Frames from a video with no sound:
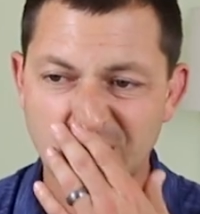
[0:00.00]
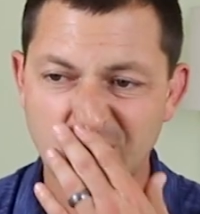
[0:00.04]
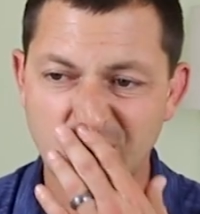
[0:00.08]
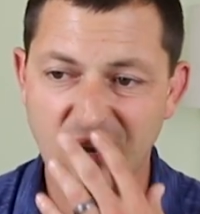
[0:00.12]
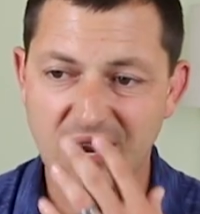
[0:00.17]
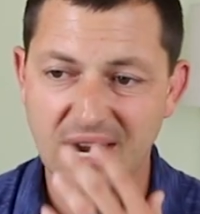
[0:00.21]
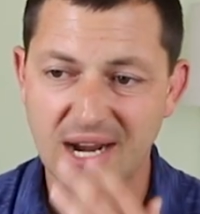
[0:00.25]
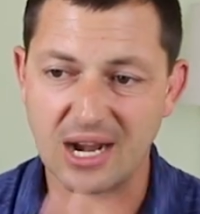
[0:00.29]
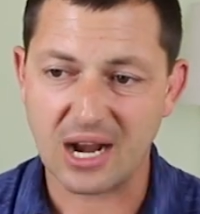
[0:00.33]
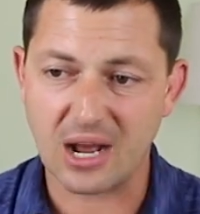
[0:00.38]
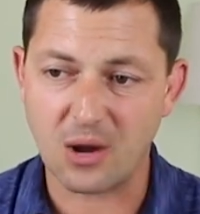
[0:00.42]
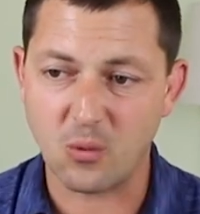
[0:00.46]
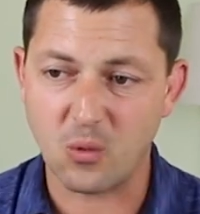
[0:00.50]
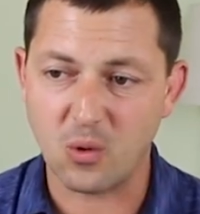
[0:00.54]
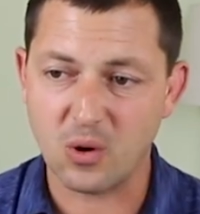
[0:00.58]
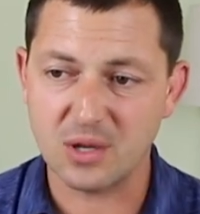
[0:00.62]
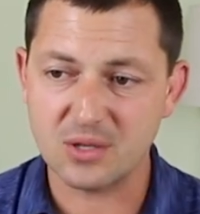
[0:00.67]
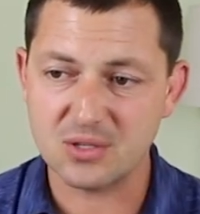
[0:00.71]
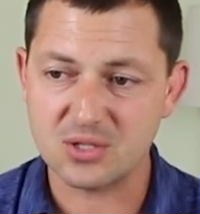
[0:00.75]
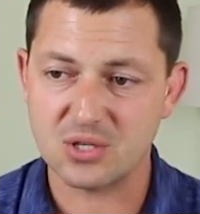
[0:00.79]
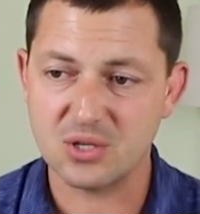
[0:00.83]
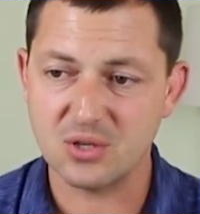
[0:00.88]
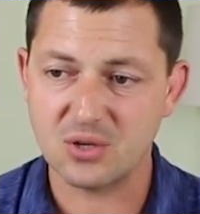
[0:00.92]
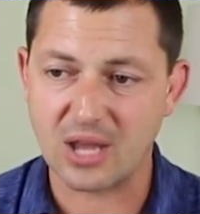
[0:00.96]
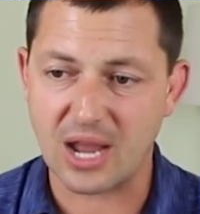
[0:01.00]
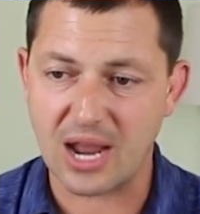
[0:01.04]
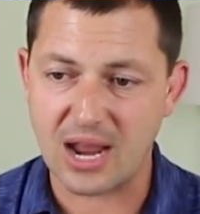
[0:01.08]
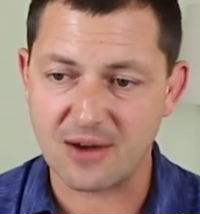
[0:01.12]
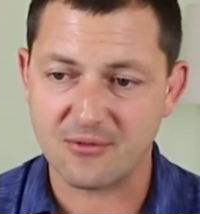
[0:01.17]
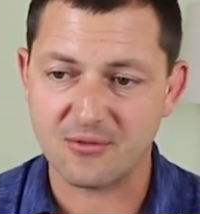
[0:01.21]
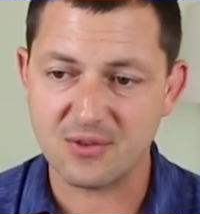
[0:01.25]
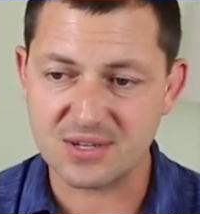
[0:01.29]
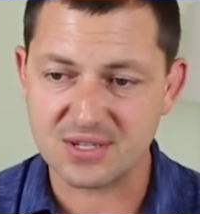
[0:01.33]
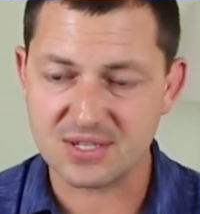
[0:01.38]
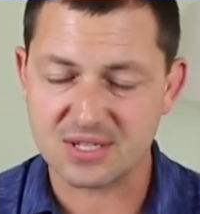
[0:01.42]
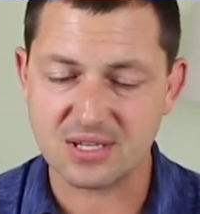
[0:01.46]
Right? I want you to
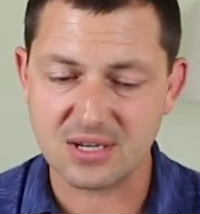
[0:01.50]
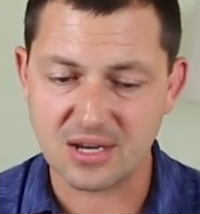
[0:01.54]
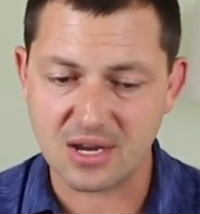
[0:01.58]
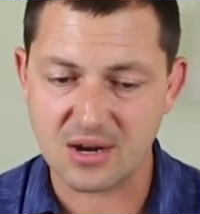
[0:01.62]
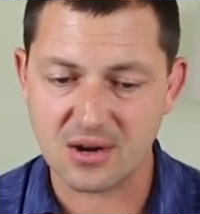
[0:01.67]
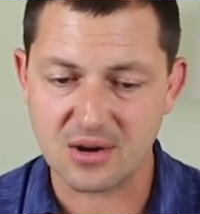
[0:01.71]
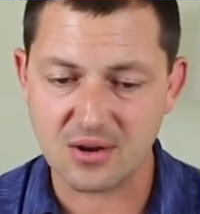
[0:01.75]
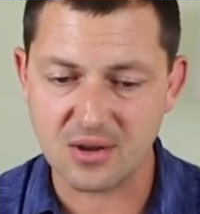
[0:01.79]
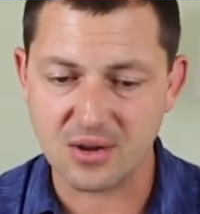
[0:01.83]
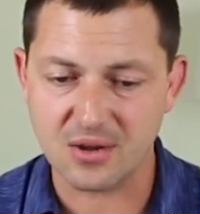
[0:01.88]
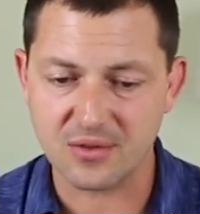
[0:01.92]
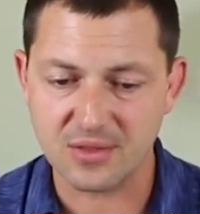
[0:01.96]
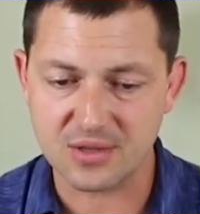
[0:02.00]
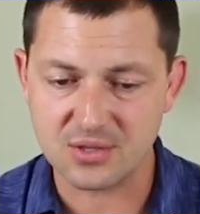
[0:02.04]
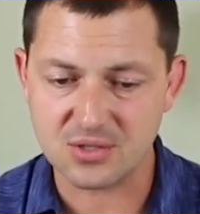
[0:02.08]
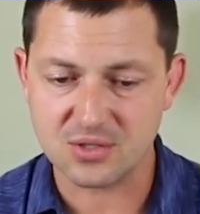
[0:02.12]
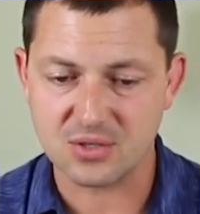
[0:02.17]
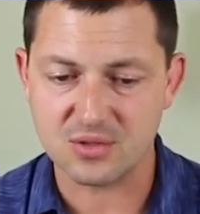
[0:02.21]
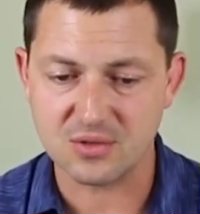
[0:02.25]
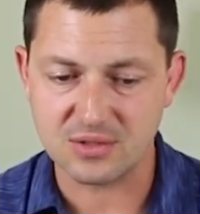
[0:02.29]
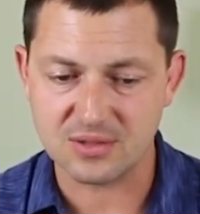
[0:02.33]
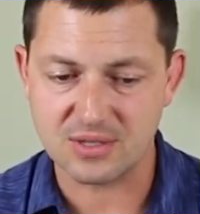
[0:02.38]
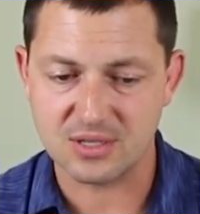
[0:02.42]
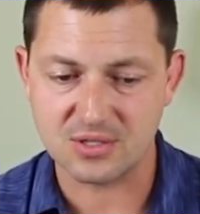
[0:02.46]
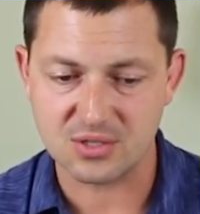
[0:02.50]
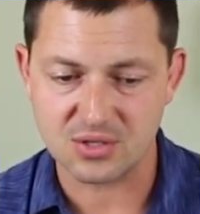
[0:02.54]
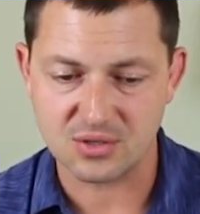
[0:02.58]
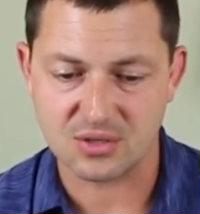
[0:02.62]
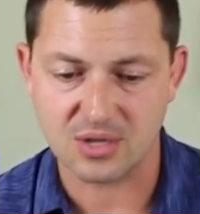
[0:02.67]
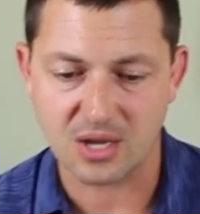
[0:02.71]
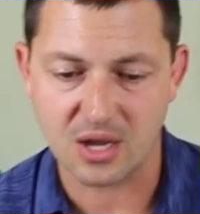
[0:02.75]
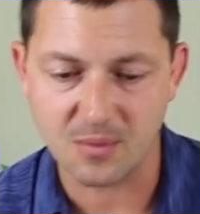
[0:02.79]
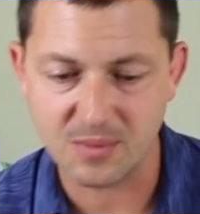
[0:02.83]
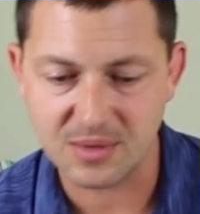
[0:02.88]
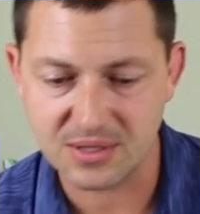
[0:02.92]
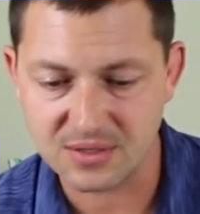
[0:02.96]
every scenario that you that
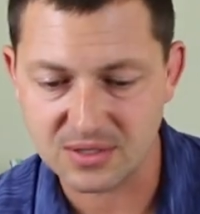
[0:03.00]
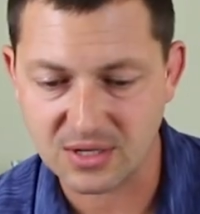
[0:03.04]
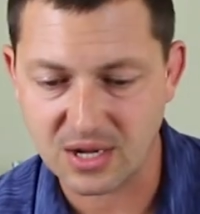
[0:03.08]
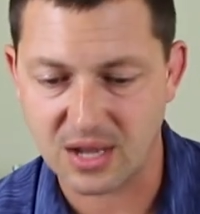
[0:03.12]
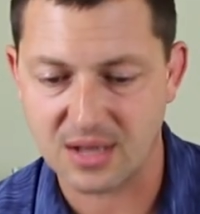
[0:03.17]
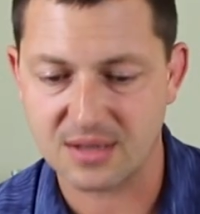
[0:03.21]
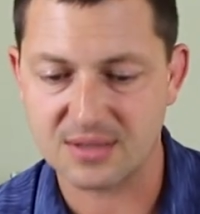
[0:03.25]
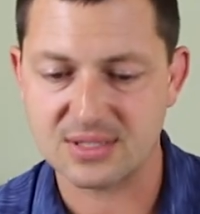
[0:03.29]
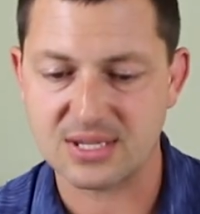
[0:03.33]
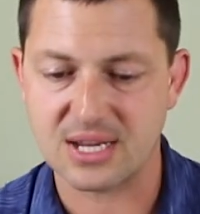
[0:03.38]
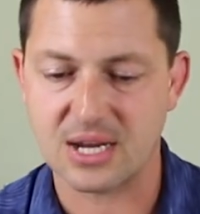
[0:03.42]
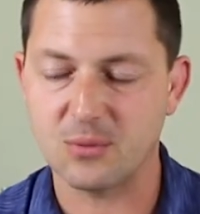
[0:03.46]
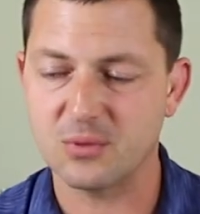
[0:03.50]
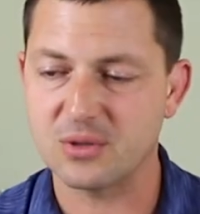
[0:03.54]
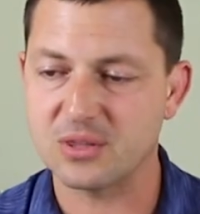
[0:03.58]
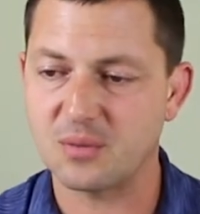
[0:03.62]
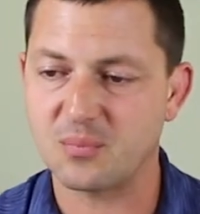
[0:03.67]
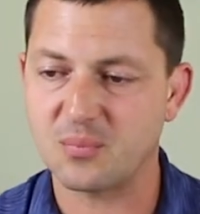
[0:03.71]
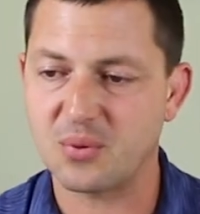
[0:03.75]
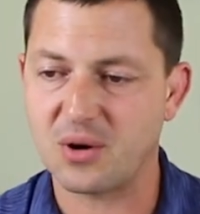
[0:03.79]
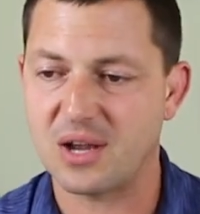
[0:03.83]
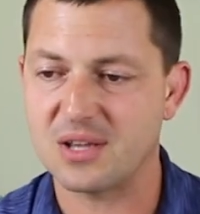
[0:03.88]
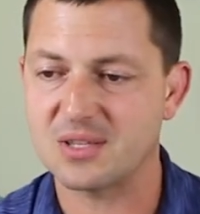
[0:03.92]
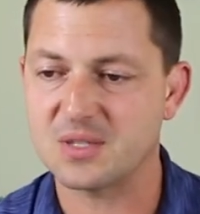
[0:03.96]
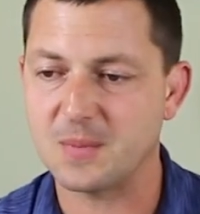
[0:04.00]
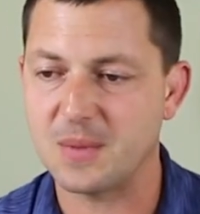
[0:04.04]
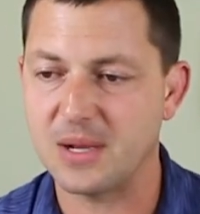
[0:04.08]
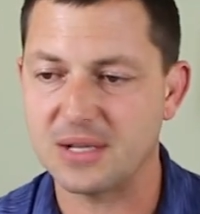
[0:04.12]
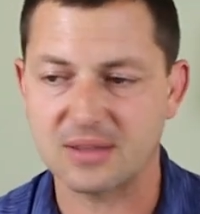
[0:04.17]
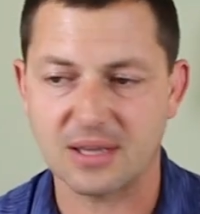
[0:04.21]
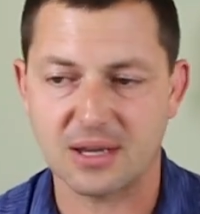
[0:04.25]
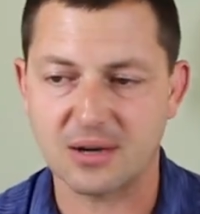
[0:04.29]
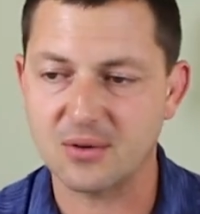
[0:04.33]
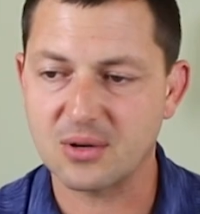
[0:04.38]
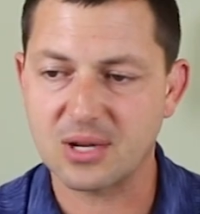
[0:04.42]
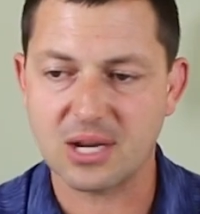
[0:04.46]
you come in contact with a
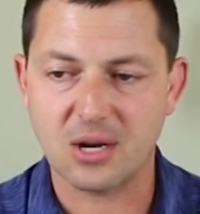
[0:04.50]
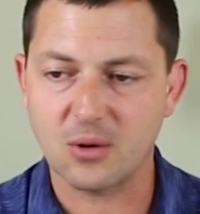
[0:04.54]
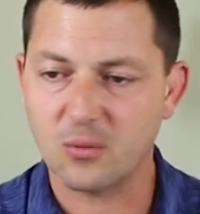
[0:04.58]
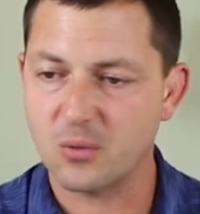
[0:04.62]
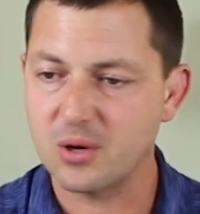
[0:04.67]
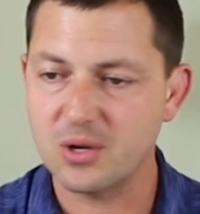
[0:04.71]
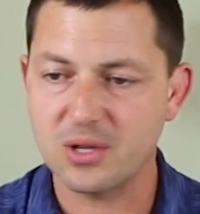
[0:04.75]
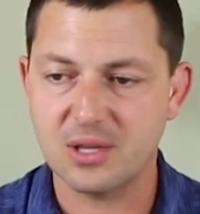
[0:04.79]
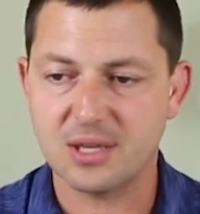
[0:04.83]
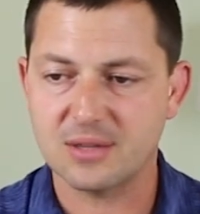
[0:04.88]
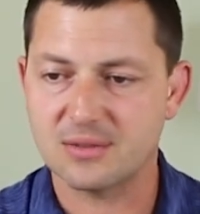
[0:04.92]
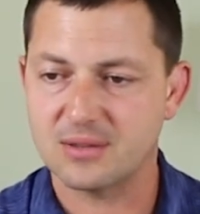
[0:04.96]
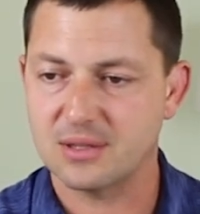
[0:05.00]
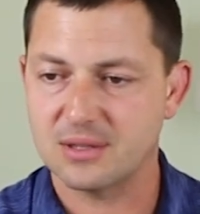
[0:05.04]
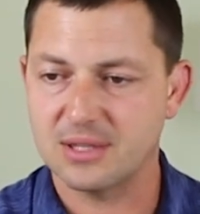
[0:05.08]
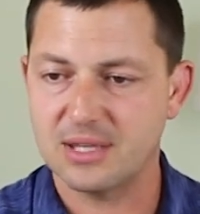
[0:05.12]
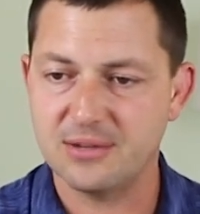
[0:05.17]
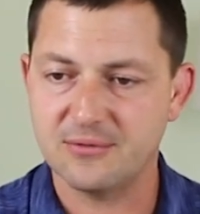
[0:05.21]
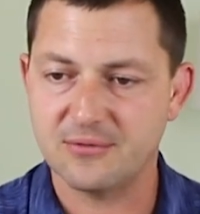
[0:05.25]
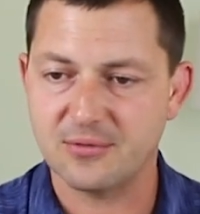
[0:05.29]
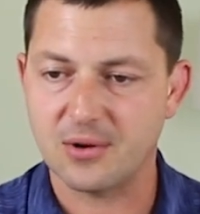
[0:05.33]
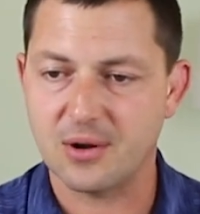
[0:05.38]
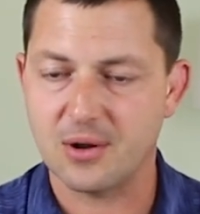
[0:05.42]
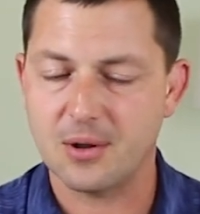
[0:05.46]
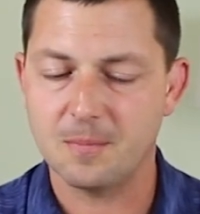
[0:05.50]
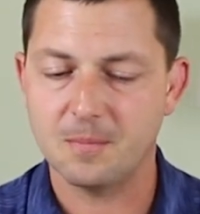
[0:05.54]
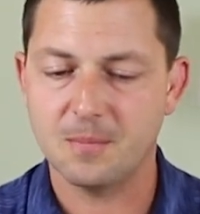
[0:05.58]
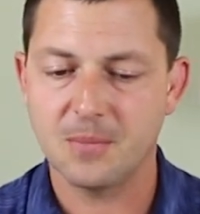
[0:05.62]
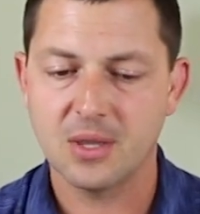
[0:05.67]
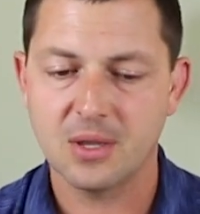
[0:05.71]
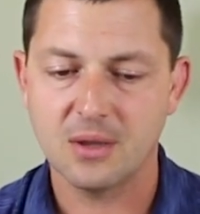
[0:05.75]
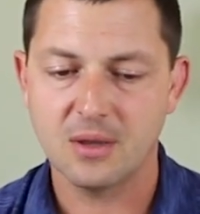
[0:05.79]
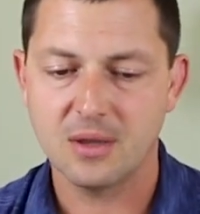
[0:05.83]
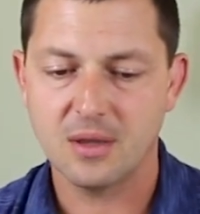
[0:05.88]
prospect. I don't care where you get the lead from.